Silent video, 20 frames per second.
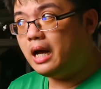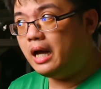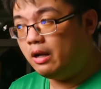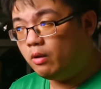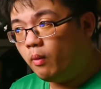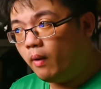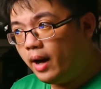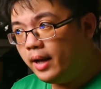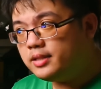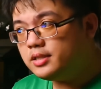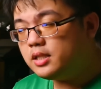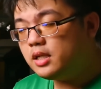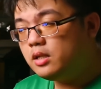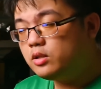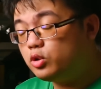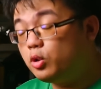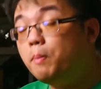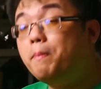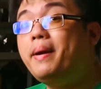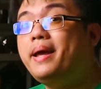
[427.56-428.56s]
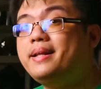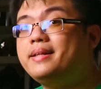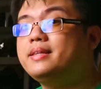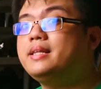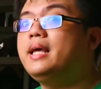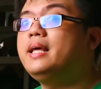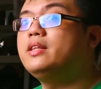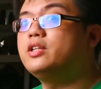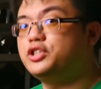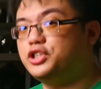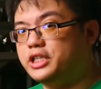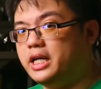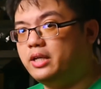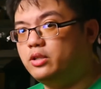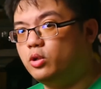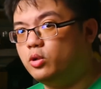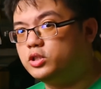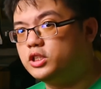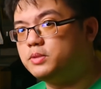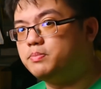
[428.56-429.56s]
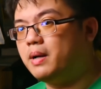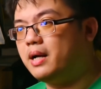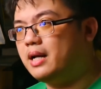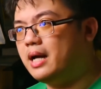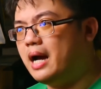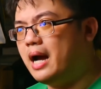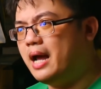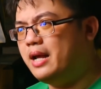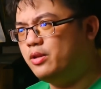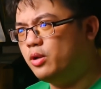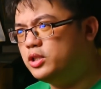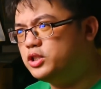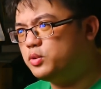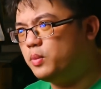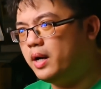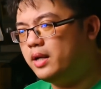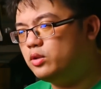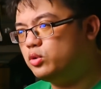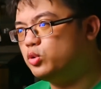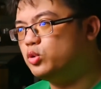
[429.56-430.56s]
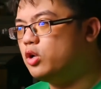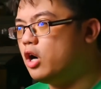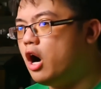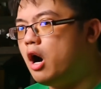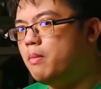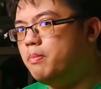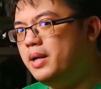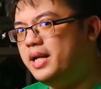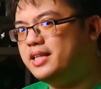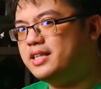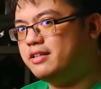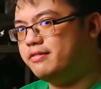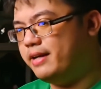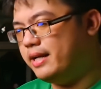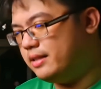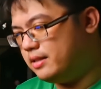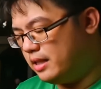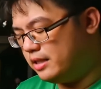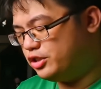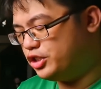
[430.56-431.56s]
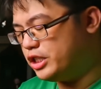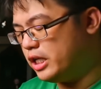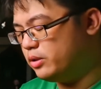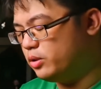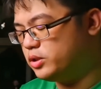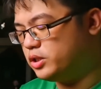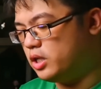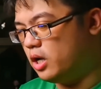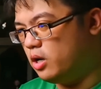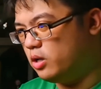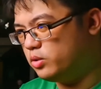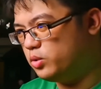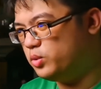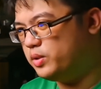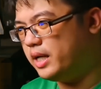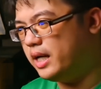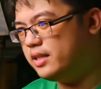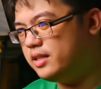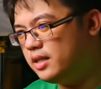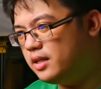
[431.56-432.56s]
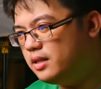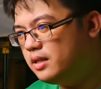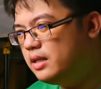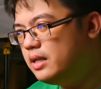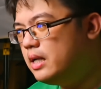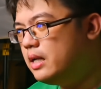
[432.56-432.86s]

I want to maintain the shadows, but I don't want to obliterate the shadows altogether.